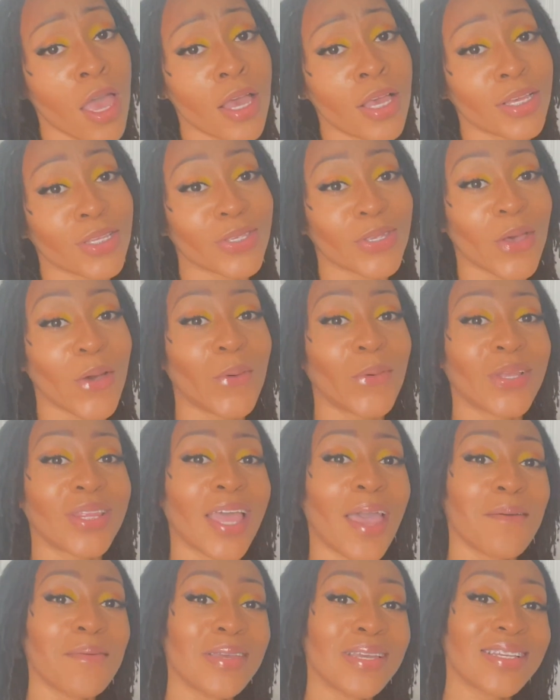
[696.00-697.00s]
So with
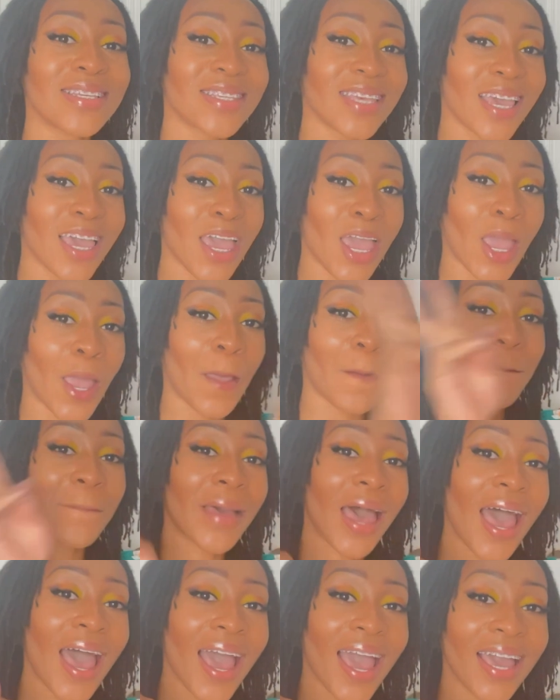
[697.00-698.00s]
that being said,
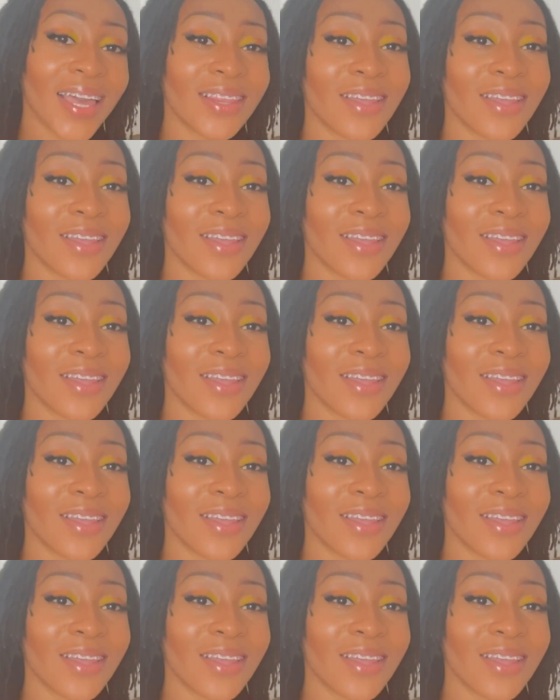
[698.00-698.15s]
bye.